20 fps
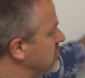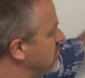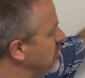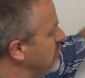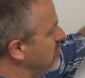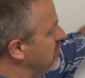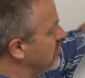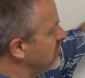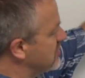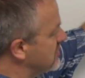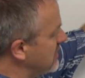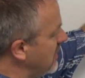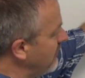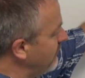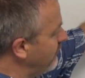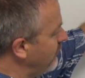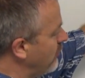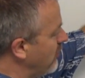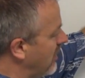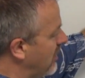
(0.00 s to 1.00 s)
So your
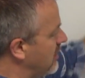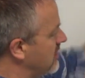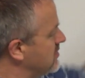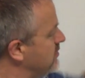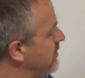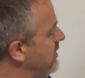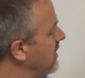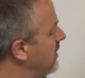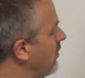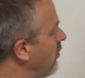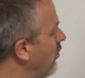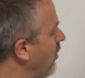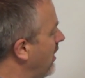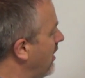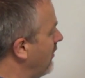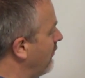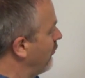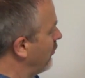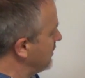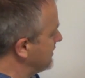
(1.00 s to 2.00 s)
self-awareness, being
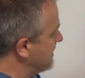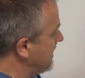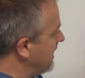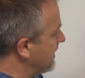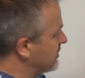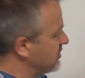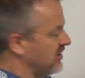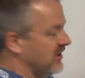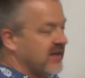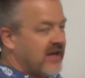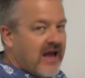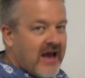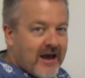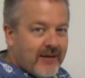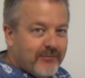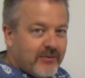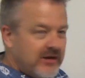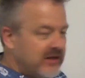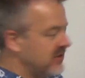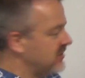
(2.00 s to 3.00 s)
aware of what's actually
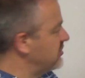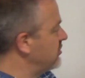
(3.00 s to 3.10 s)
happening